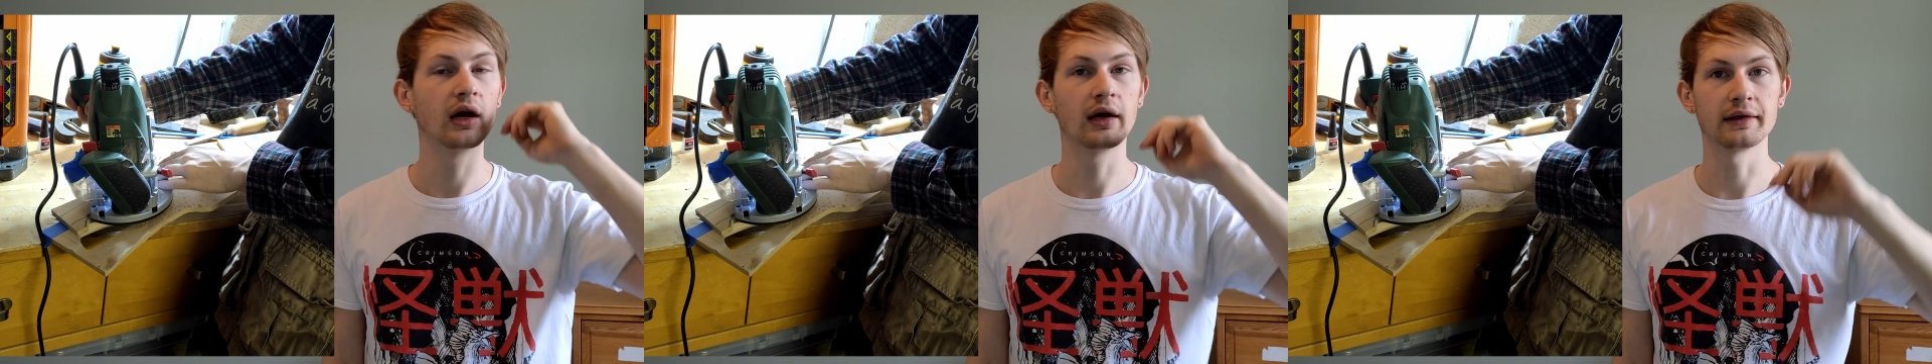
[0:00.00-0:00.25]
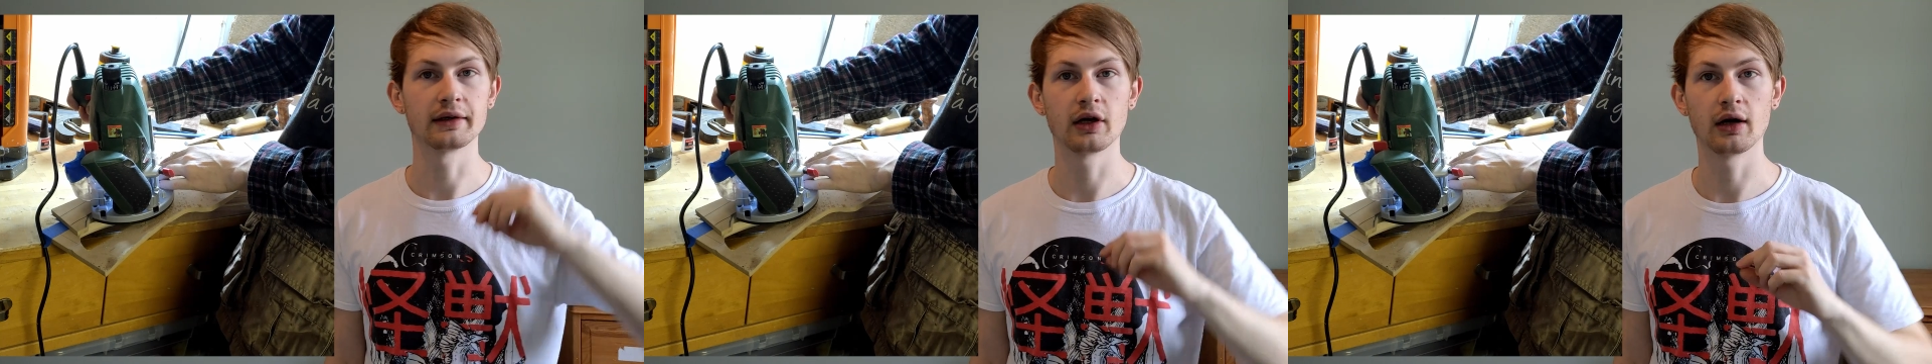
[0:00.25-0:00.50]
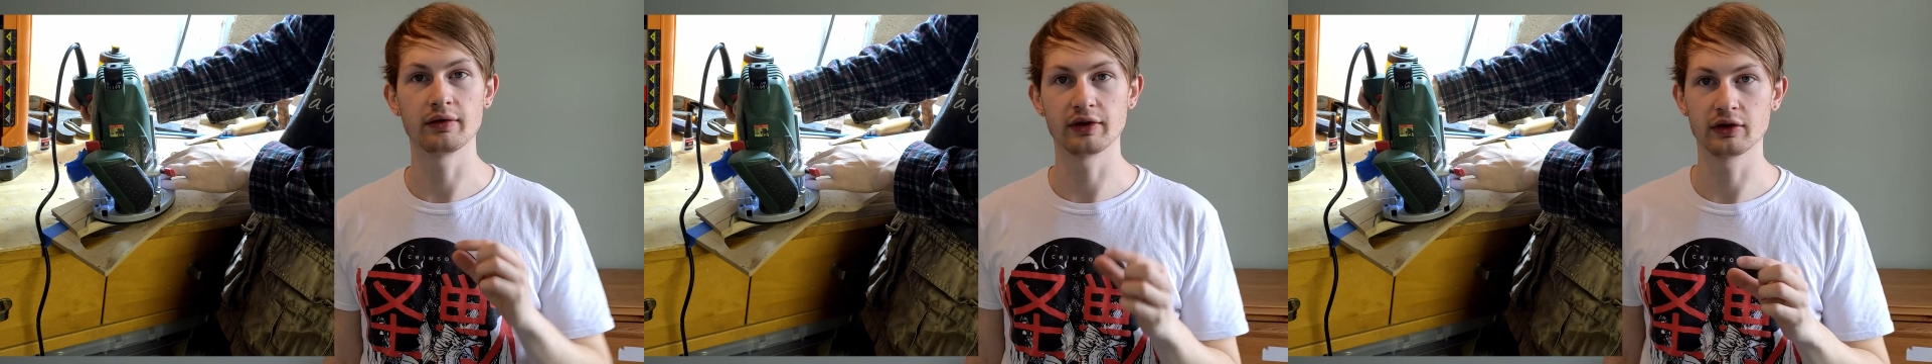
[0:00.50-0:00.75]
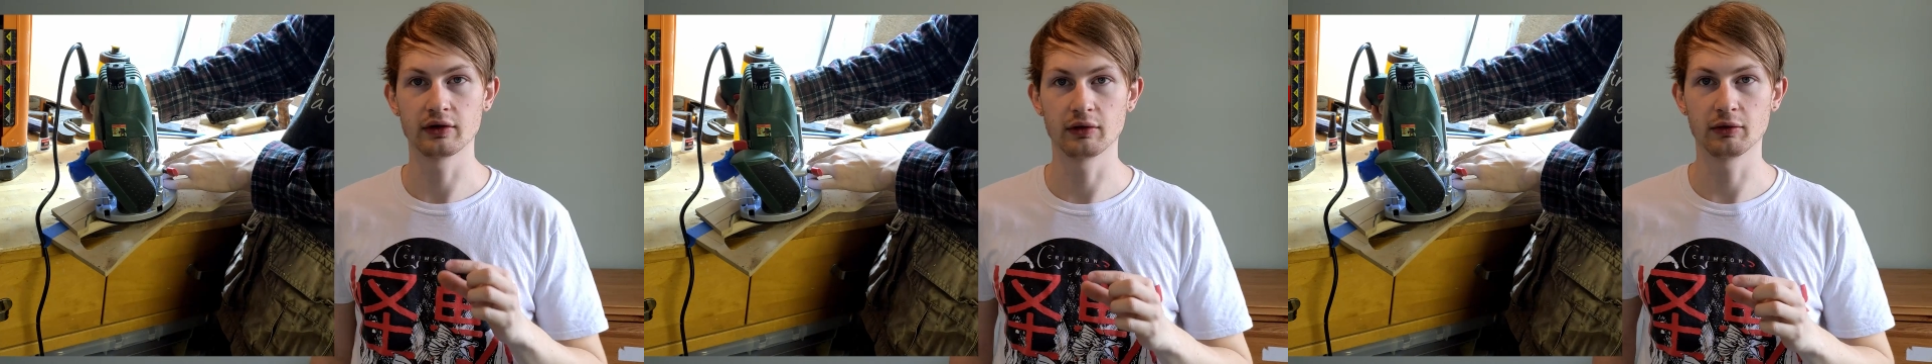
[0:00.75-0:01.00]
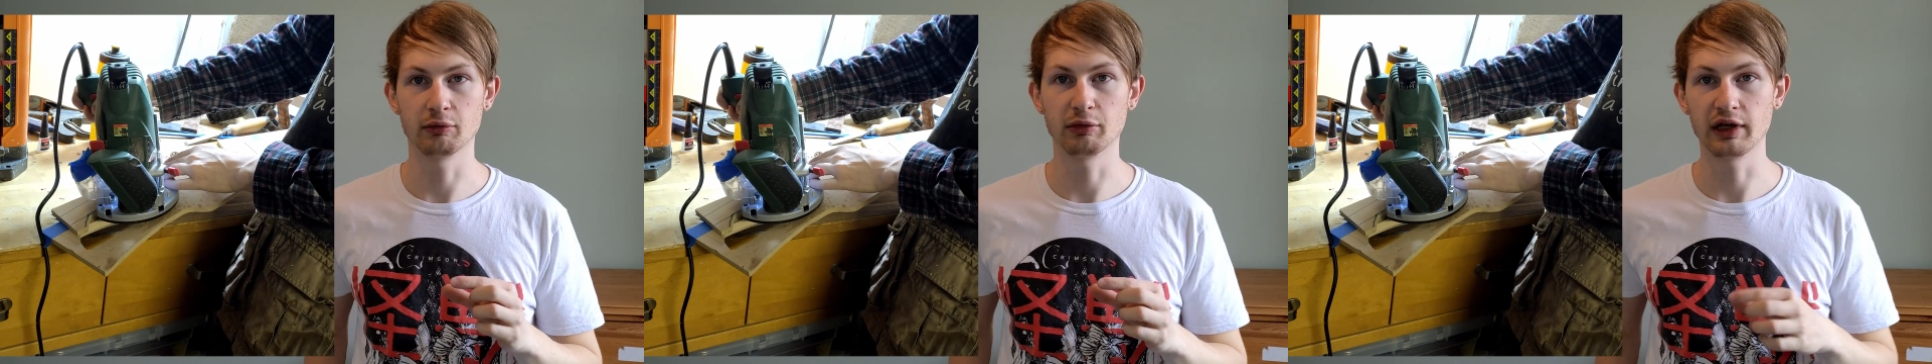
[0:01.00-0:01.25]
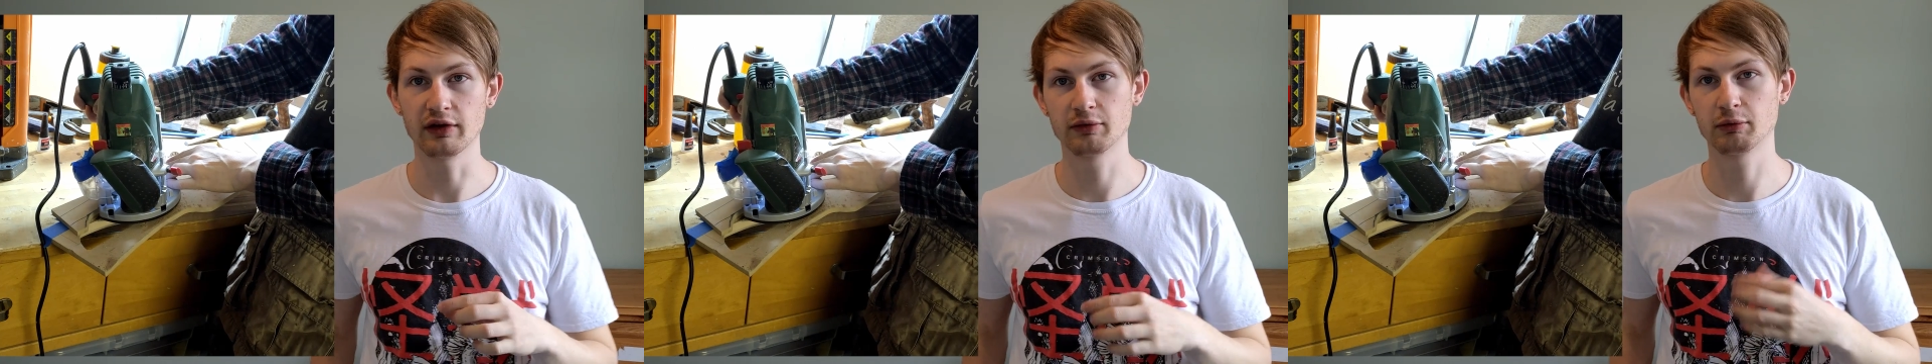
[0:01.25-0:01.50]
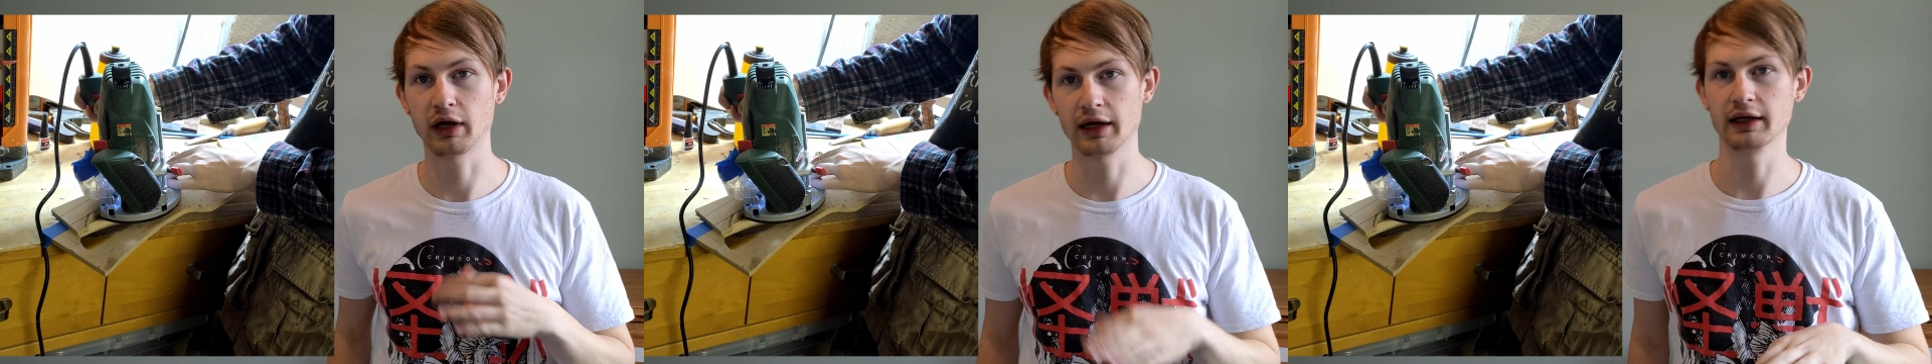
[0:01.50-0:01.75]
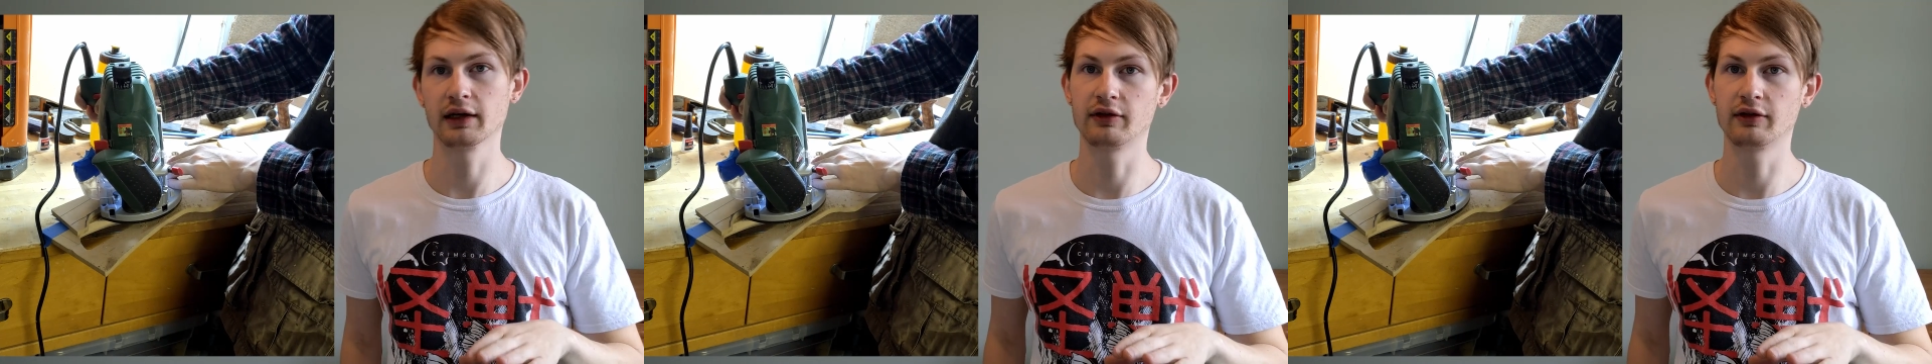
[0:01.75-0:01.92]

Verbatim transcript: and carving the piece, planing